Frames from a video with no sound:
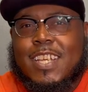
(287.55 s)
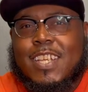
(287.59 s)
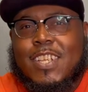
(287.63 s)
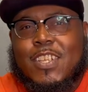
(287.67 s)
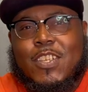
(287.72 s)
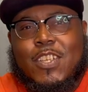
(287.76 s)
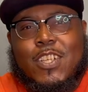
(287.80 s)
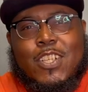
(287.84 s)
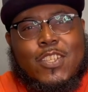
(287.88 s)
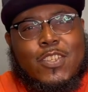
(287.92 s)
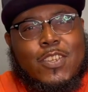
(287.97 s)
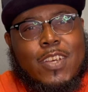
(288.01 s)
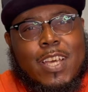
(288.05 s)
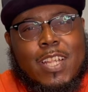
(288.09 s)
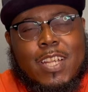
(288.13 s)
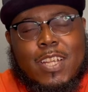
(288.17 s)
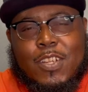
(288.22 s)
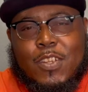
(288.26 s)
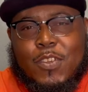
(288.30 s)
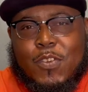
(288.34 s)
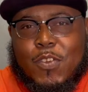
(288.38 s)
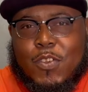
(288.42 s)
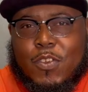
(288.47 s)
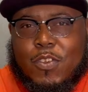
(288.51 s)
you're trying to
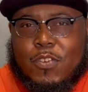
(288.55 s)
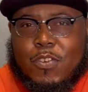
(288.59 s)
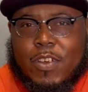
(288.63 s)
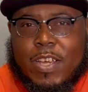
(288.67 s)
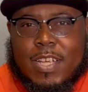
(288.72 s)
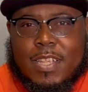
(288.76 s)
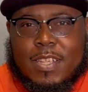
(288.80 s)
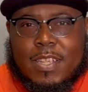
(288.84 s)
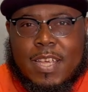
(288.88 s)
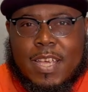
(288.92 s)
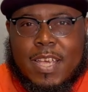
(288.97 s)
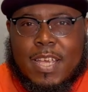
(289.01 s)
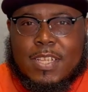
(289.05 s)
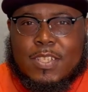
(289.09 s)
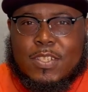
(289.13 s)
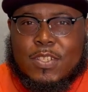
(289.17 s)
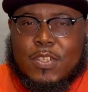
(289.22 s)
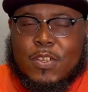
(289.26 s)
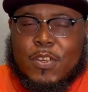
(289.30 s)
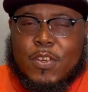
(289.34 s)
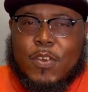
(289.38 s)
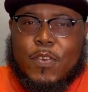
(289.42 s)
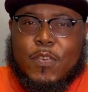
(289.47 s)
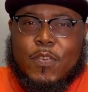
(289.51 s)
do great things in
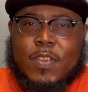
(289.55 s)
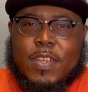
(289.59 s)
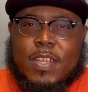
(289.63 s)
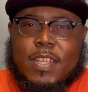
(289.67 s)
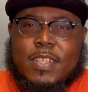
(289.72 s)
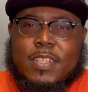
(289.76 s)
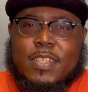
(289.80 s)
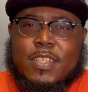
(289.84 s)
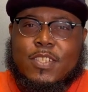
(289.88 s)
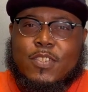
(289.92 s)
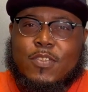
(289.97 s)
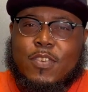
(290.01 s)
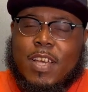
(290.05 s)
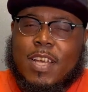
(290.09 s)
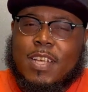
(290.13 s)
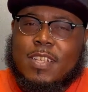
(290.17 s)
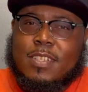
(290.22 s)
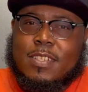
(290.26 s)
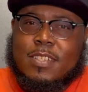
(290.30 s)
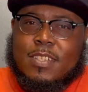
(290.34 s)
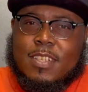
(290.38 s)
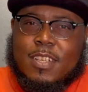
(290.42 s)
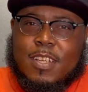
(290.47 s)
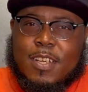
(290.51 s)
the earth, and these
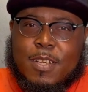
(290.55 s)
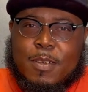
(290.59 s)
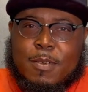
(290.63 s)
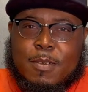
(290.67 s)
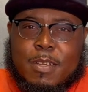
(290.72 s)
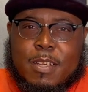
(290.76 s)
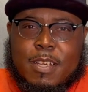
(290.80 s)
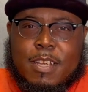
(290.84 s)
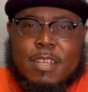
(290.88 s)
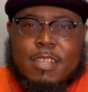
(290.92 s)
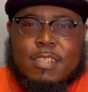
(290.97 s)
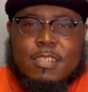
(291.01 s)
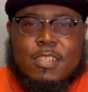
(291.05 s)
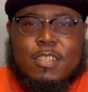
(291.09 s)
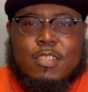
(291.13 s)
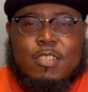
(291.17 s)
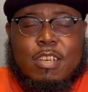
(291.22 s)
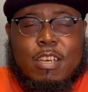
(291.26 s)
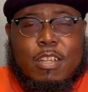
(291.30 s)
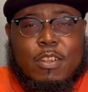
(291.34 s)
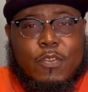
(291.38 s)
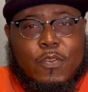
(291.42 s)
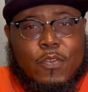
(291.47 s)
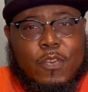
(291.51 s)
distractions come to
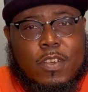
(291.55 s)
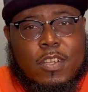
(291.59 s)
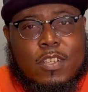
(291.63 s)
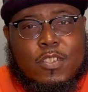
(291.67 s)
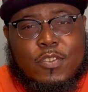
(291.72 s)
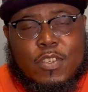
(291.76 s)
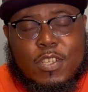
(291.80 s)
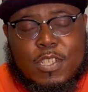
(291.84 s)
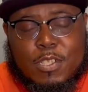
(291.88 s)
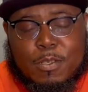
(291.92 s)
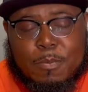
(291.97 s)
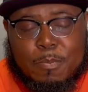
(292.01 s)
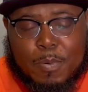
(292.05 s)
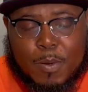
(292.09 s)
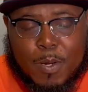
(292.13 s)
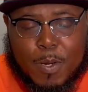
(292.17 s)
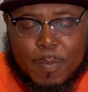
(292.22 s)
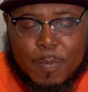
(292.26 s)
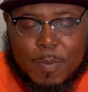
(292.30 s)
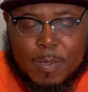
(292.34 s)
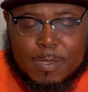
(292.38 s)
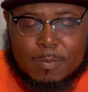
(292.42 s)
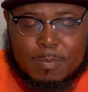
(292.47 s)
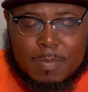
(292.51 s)
try to frustrate your
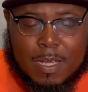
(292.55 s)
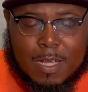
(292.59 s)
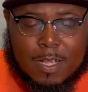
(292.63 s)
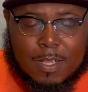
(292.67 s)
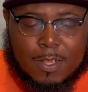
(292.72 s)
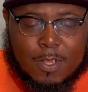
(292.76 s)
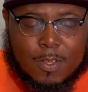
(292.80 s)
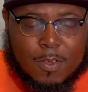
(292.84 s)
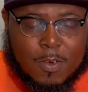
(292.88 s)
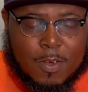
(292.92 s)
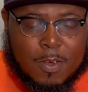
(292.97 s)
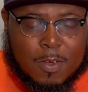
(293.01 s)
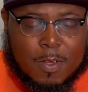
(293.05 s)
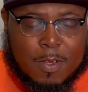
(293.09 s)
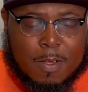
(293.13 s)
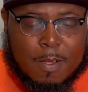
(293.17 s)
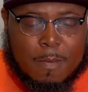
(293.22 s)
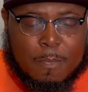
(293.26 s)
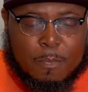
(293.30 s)
purpose, my Lord.